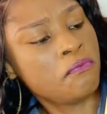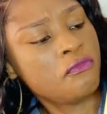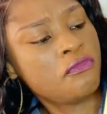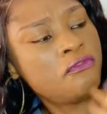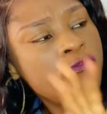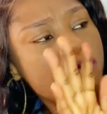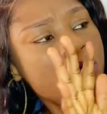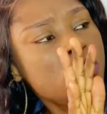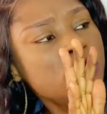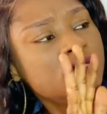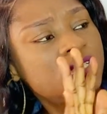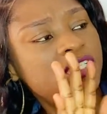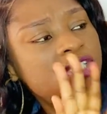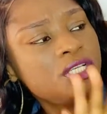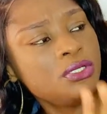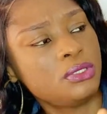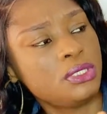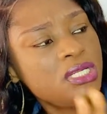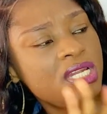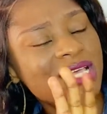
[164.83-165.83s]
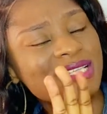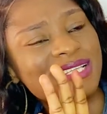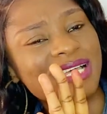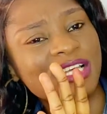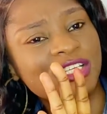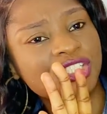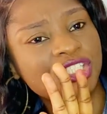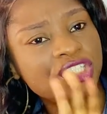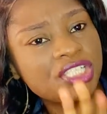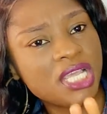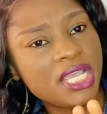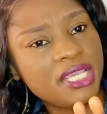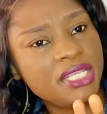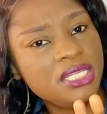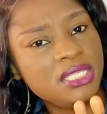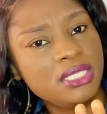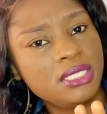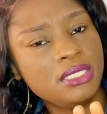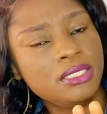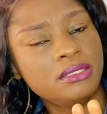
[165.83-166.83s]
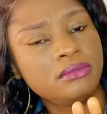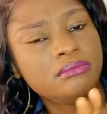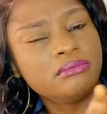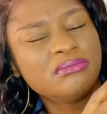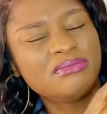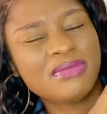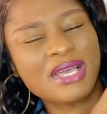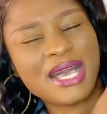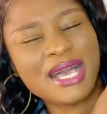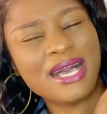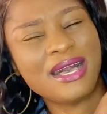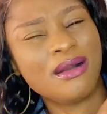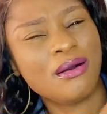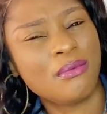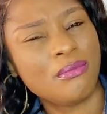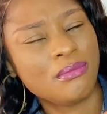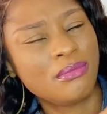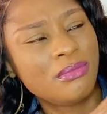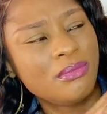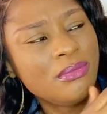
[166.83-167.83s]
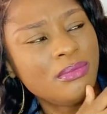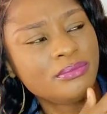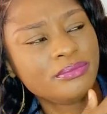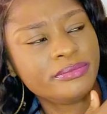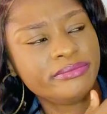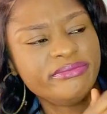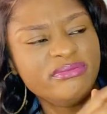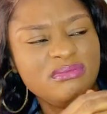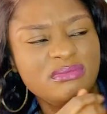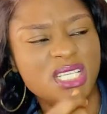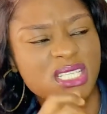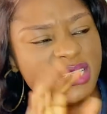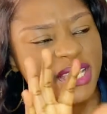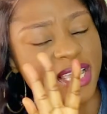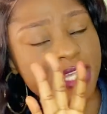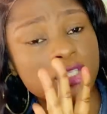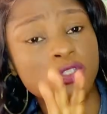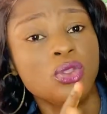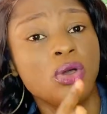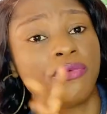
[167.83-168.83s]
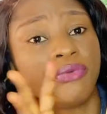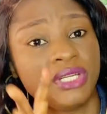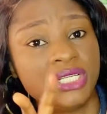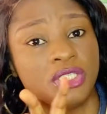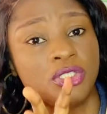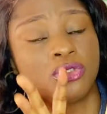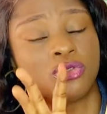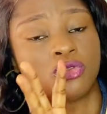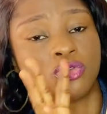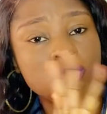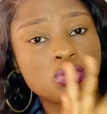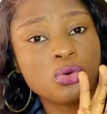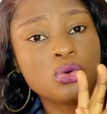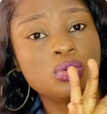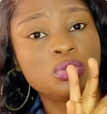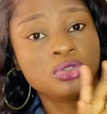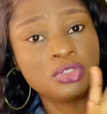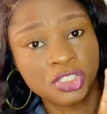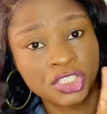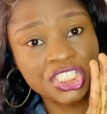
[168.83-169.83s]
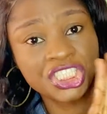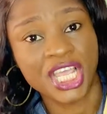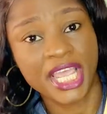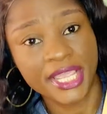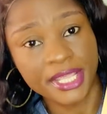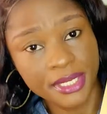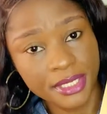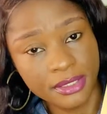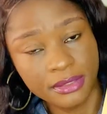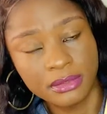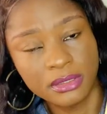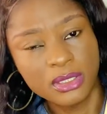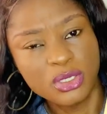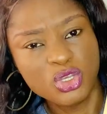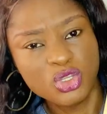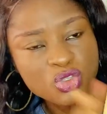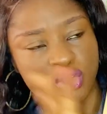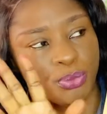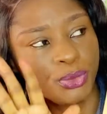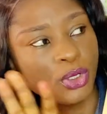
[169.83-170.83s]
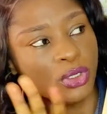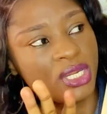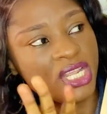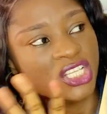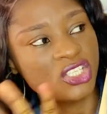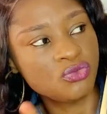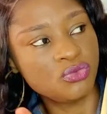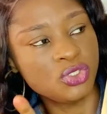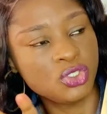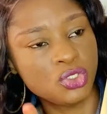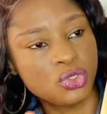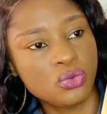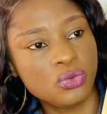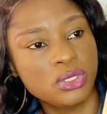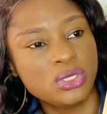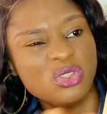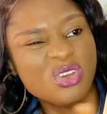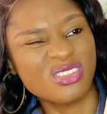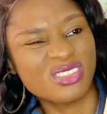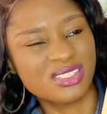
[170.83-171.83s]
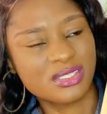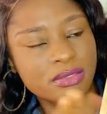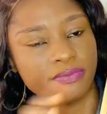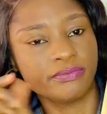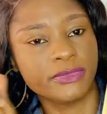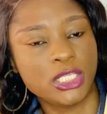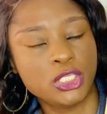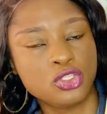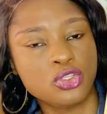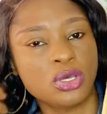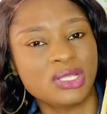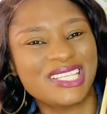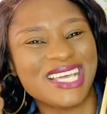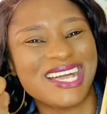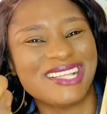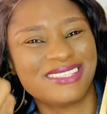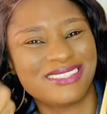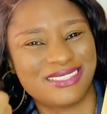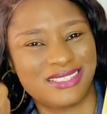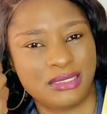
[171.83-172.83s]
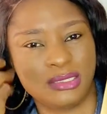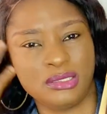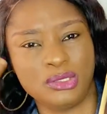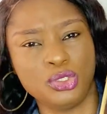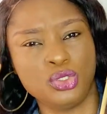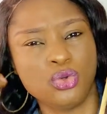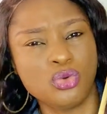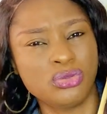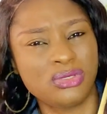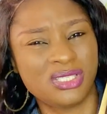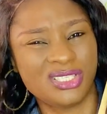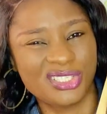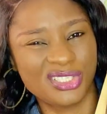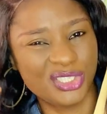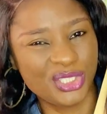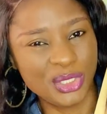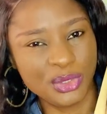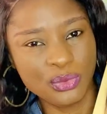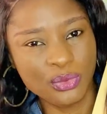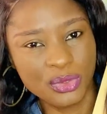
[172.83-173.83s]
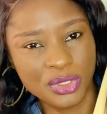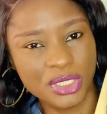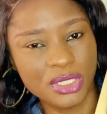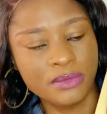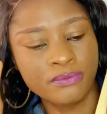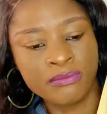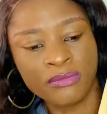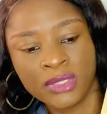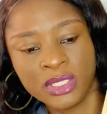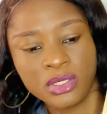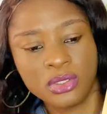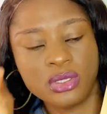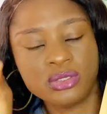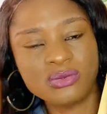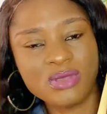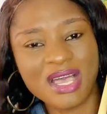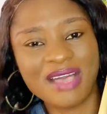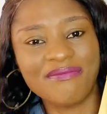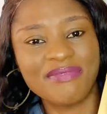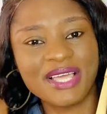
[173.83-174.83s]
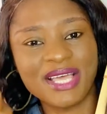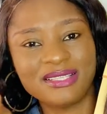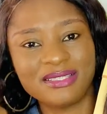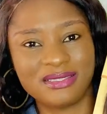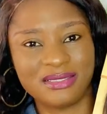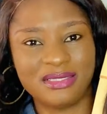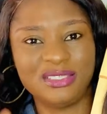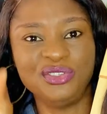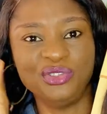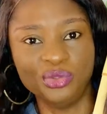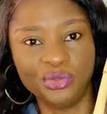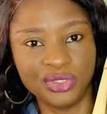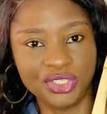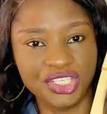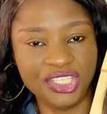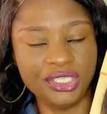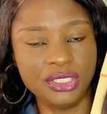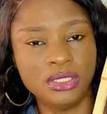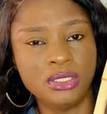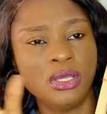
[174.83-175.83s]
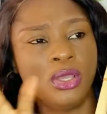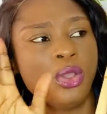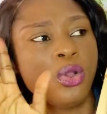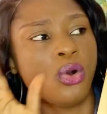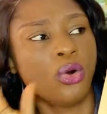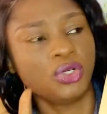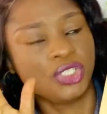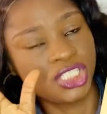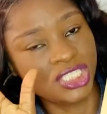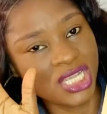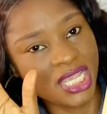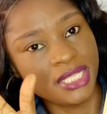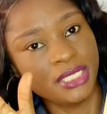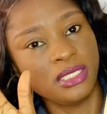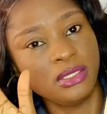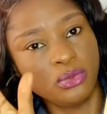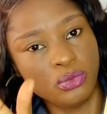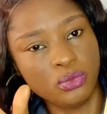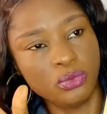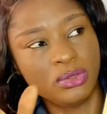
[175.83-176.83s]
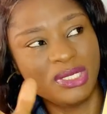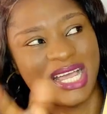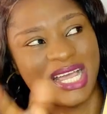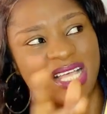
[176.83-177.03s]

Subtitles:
For silkiness and shiny, this hair is not really so shiny, to be honest with you. It's not that, you know, silky. It doesn't have that silky or shiny look.